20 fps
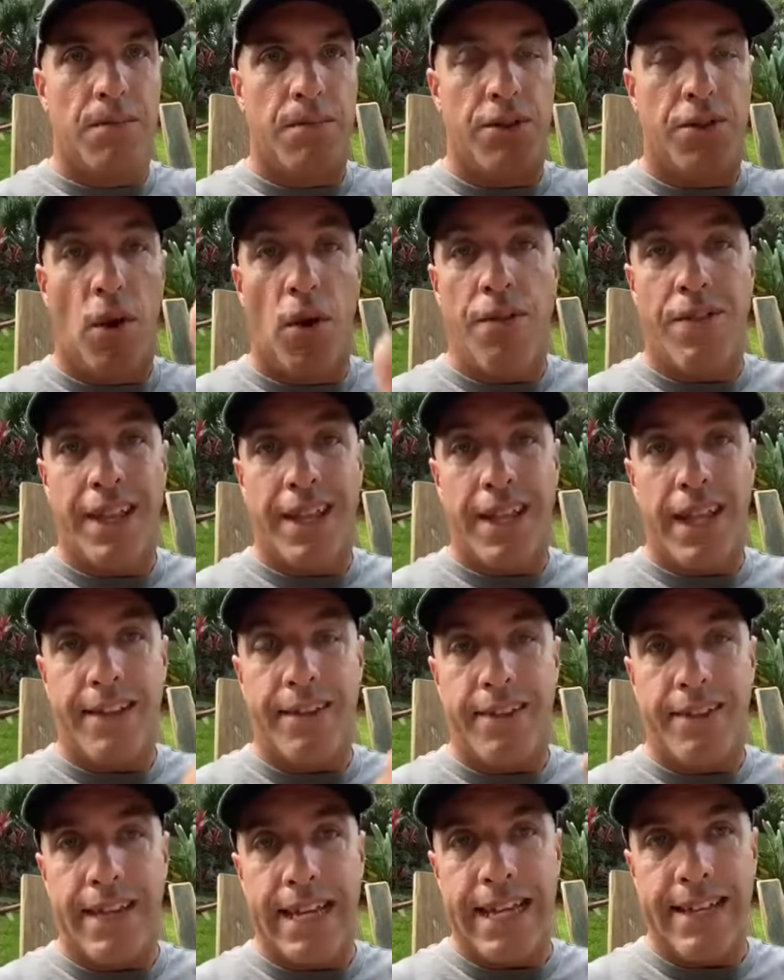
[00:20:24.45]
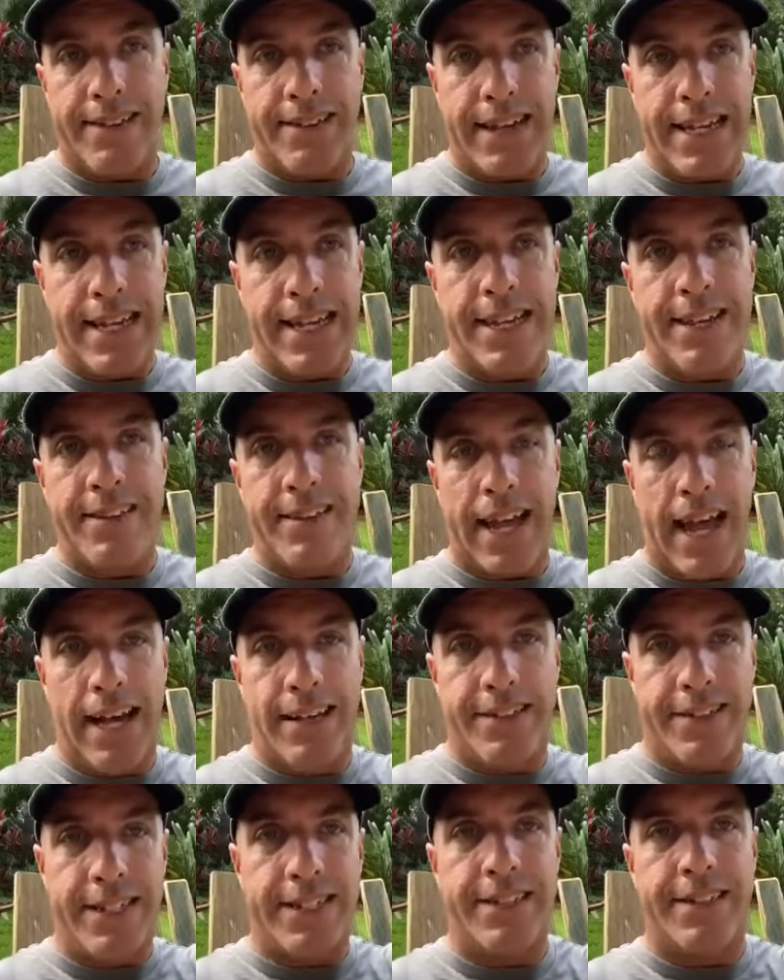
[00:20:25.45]
But don't think that it's easy
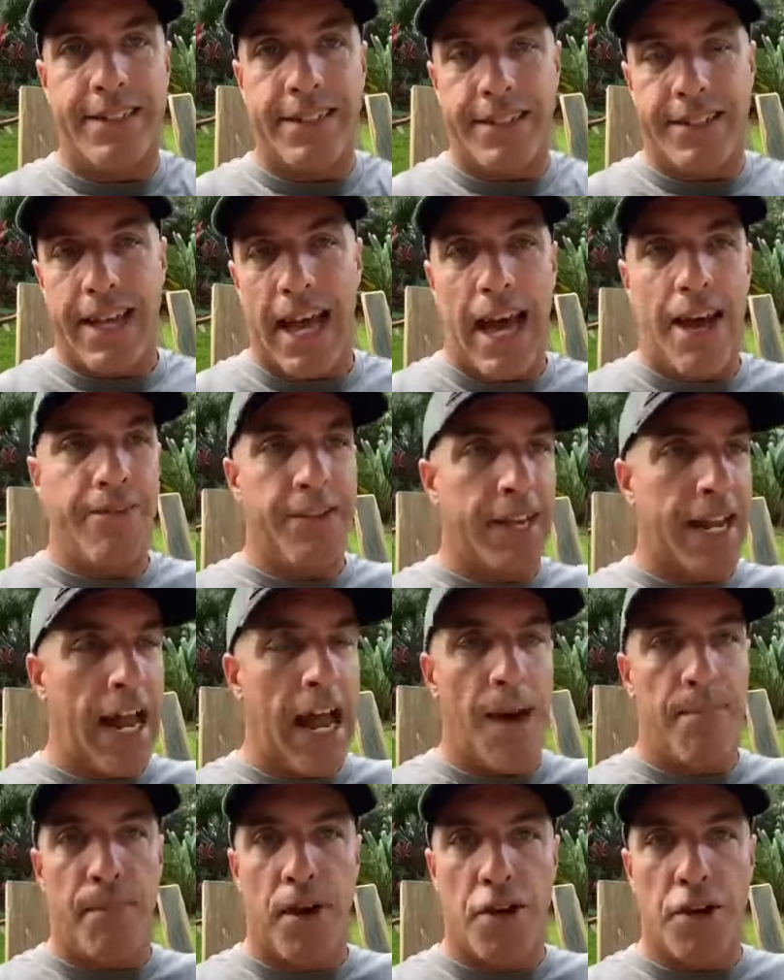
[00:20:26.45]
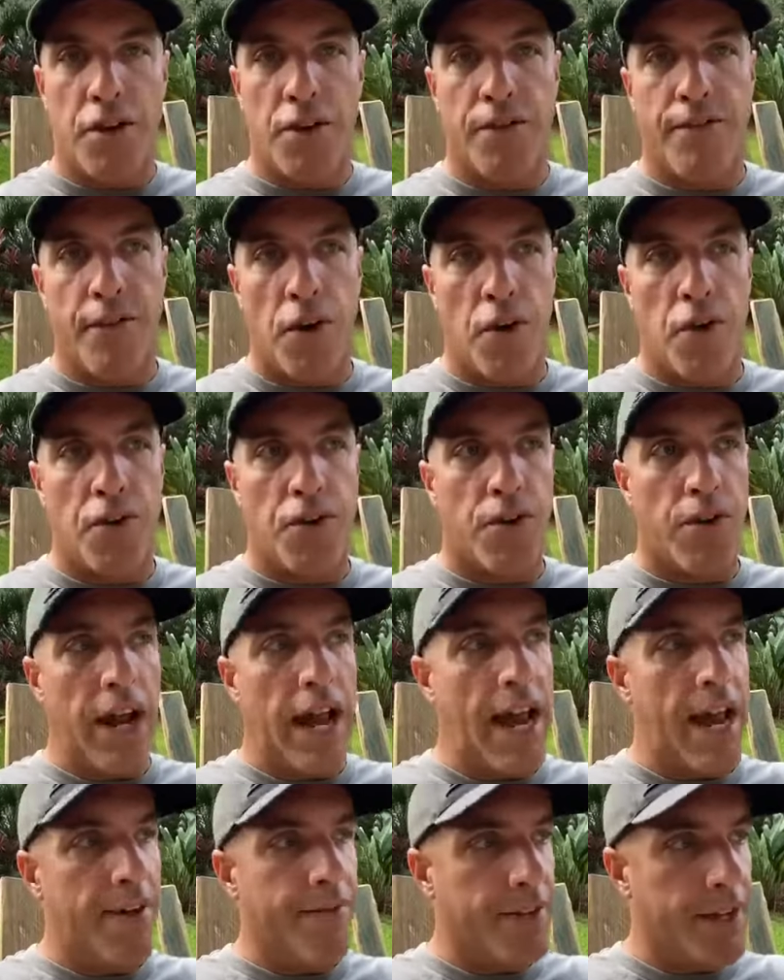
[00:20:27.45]
as easy as having an app on your phone or
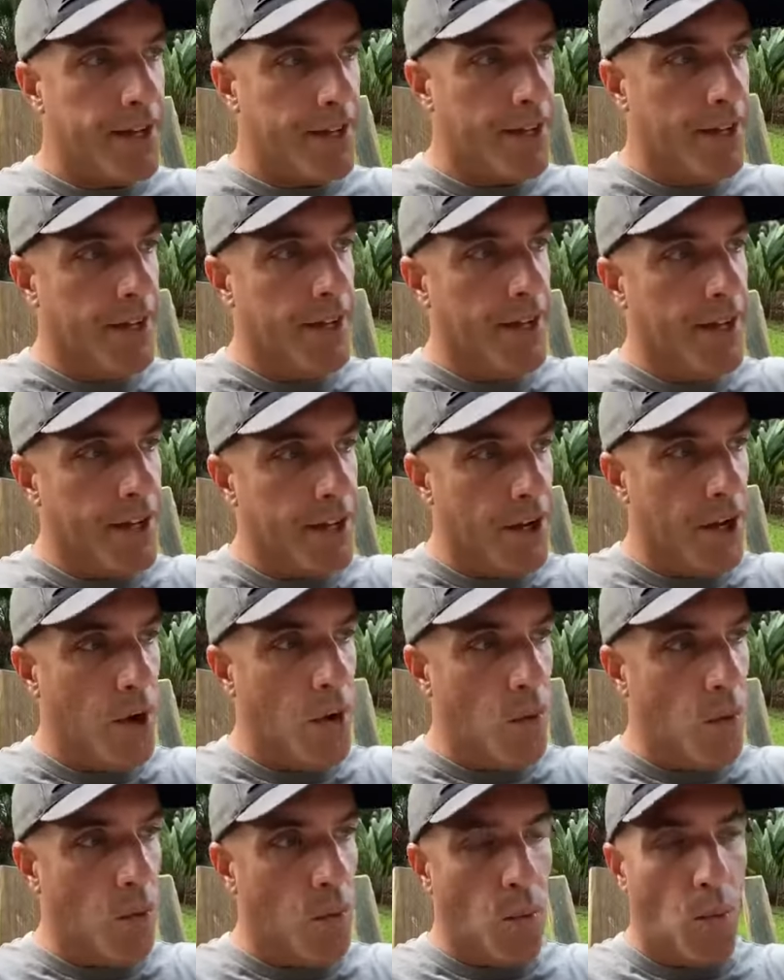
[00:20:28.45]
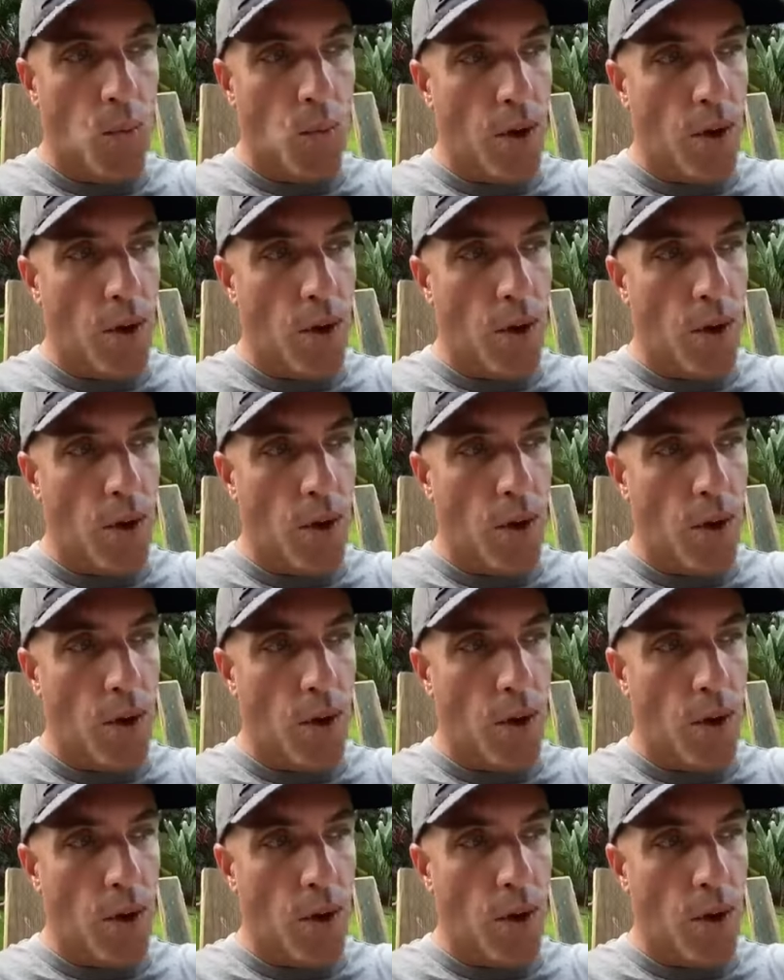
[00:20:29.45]
having, you know,